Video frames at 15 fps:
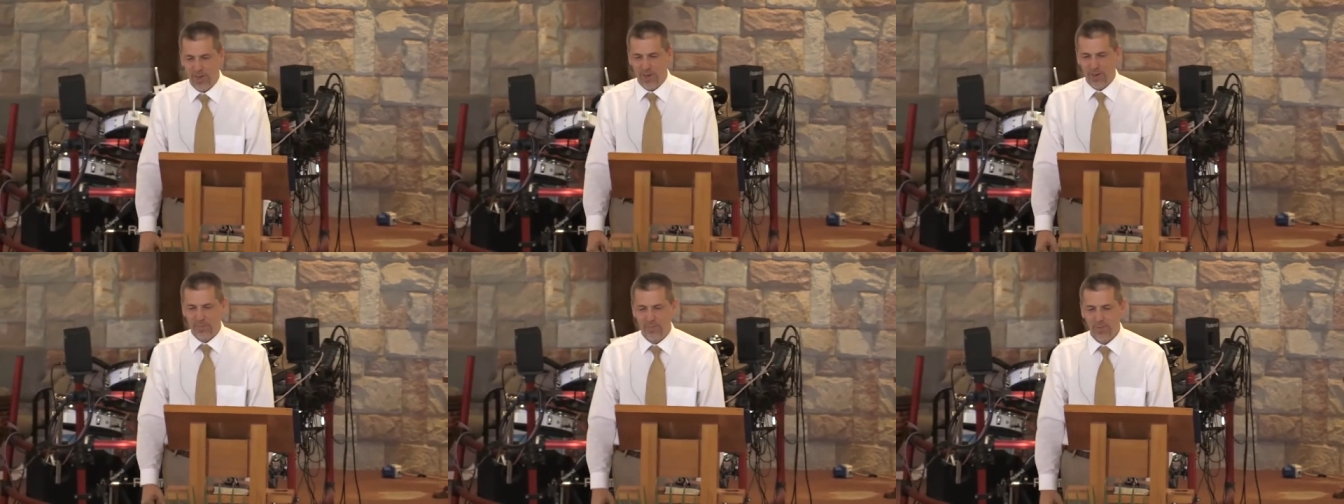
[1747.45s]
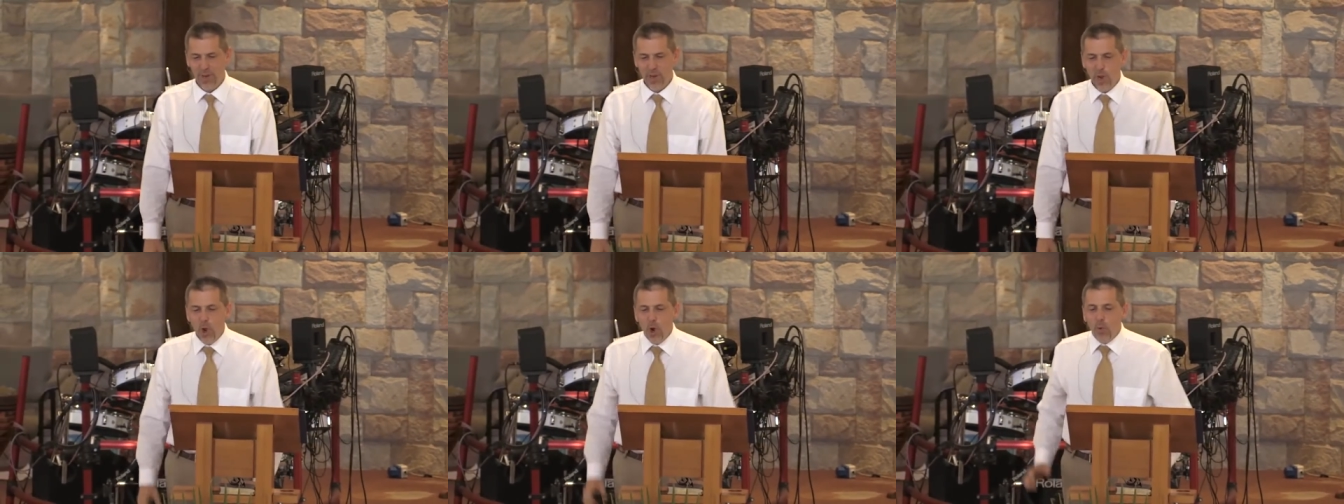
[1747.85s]
him.
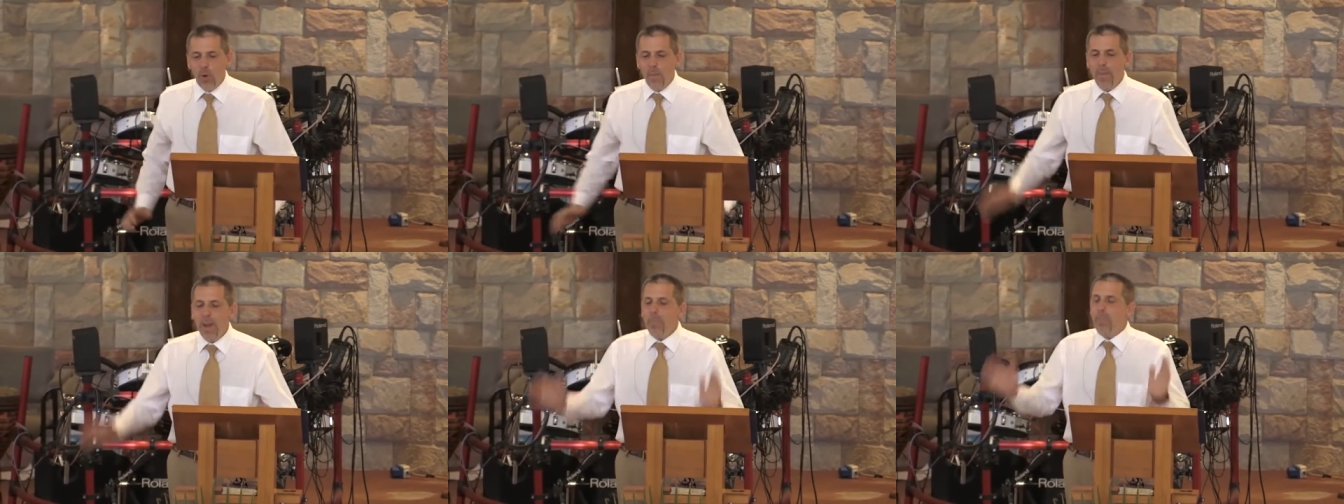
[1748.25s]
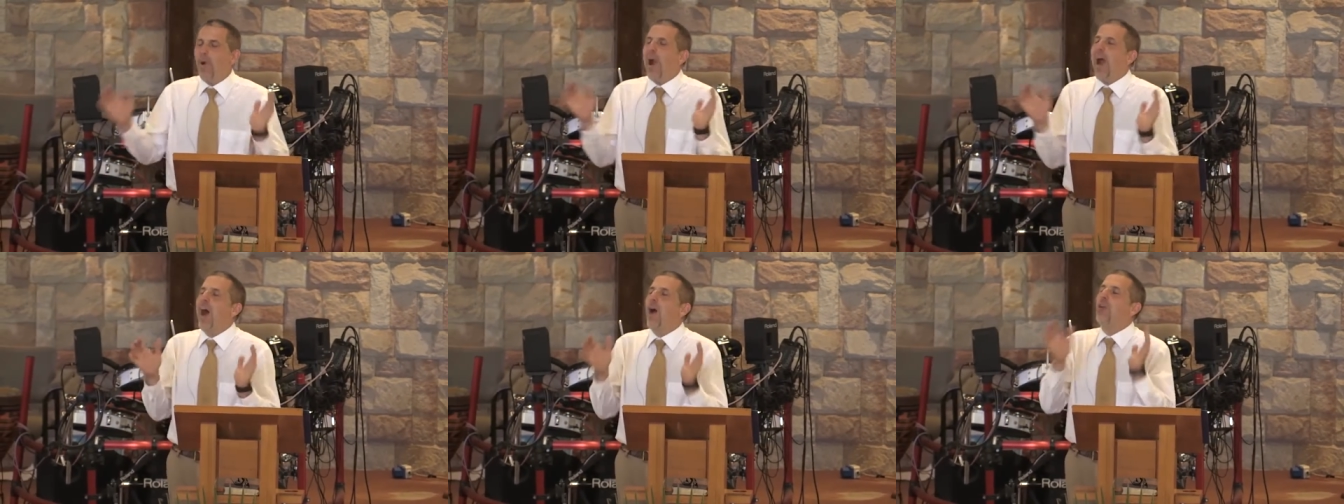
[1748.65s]

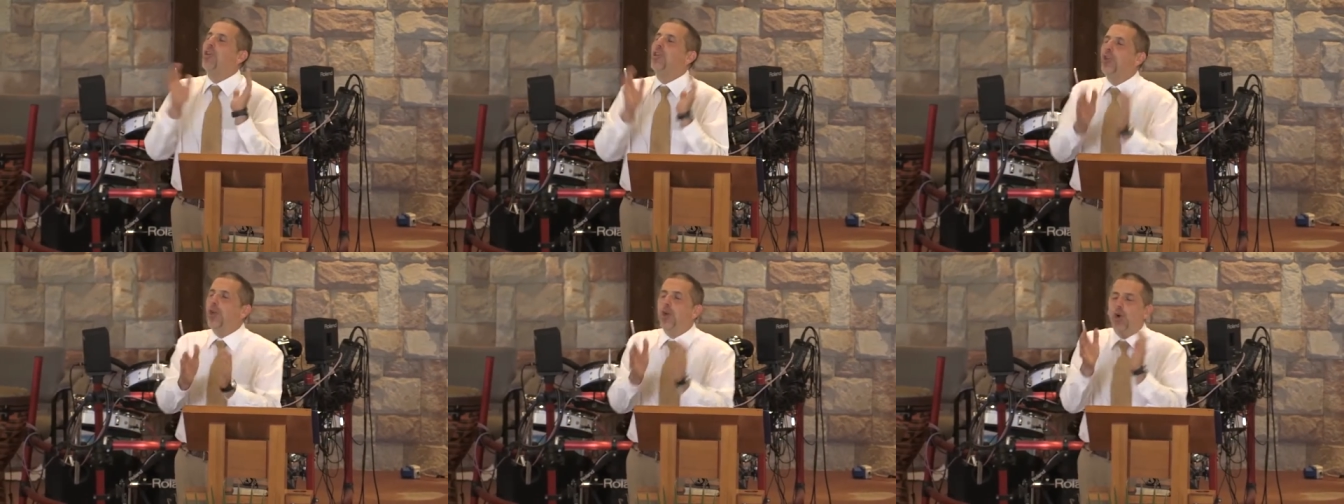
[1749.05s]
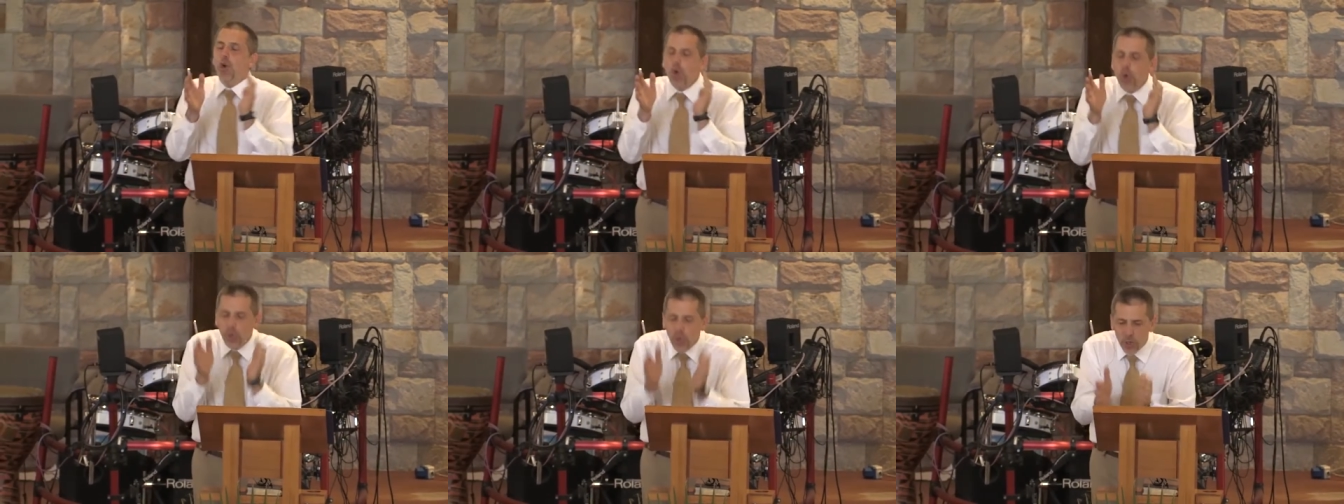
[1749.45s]
Remember how
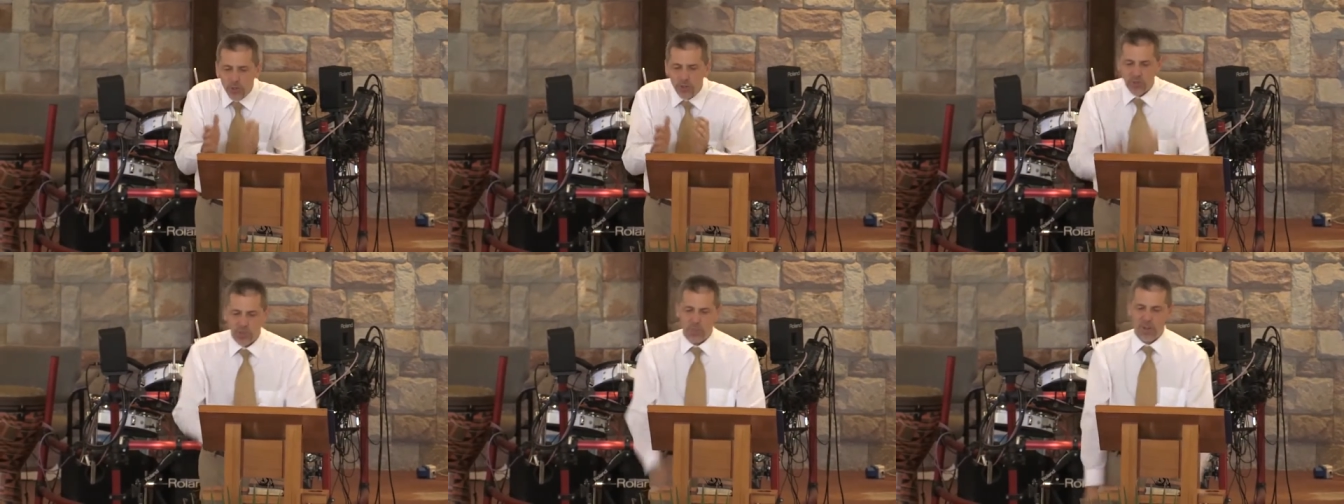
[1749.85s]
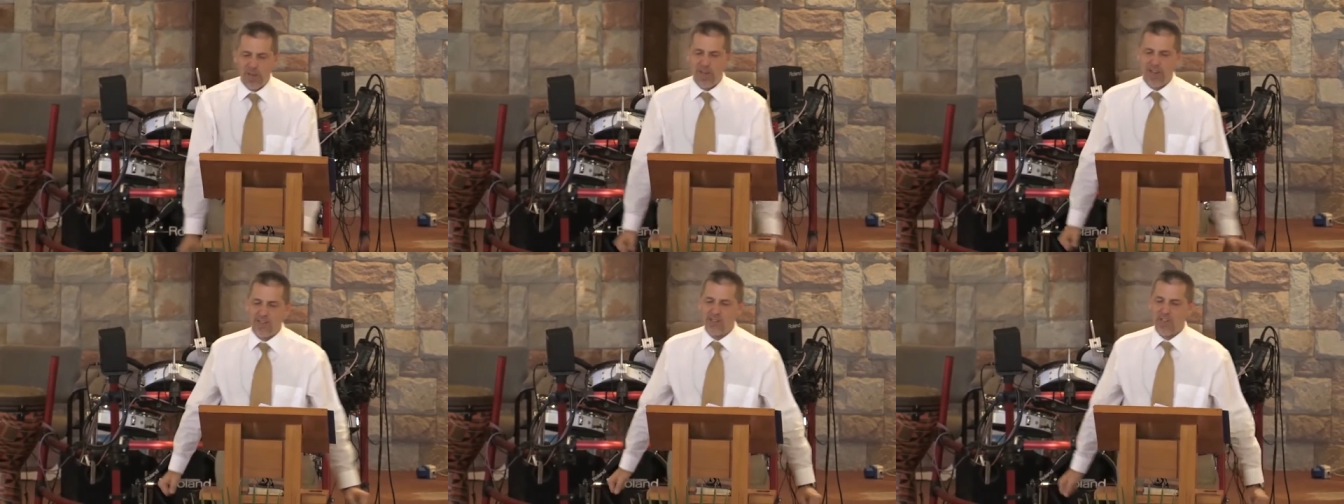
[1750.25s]
you used to
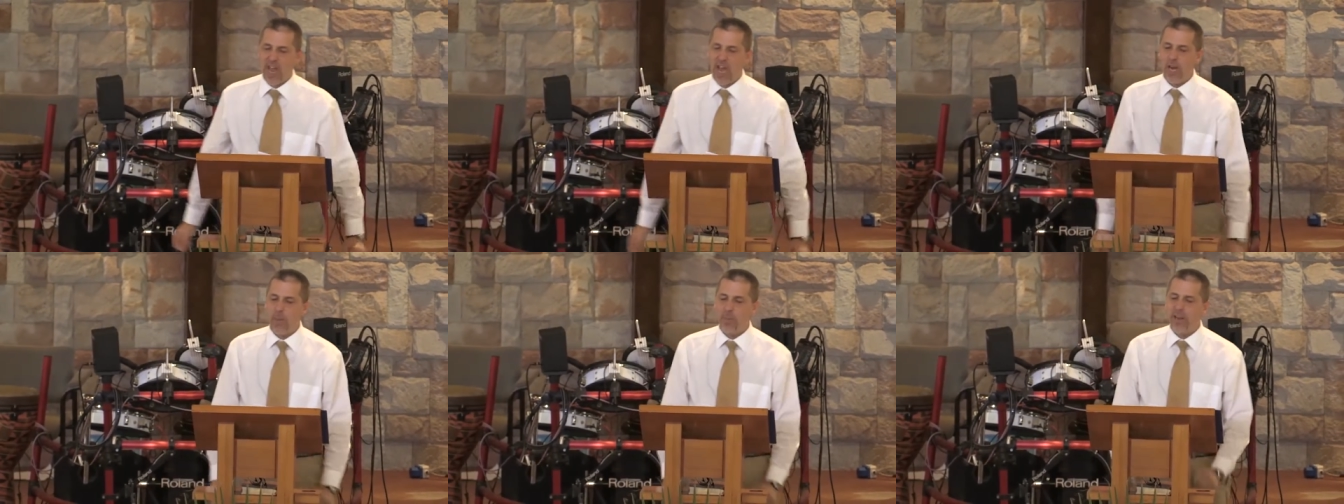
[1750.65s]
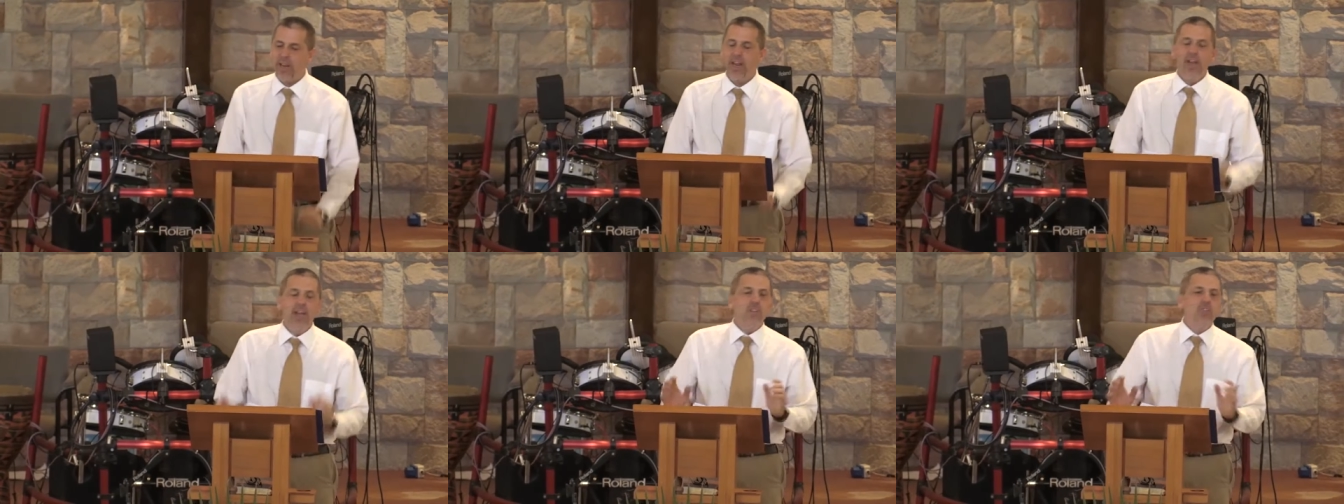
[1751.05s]
be his enemy,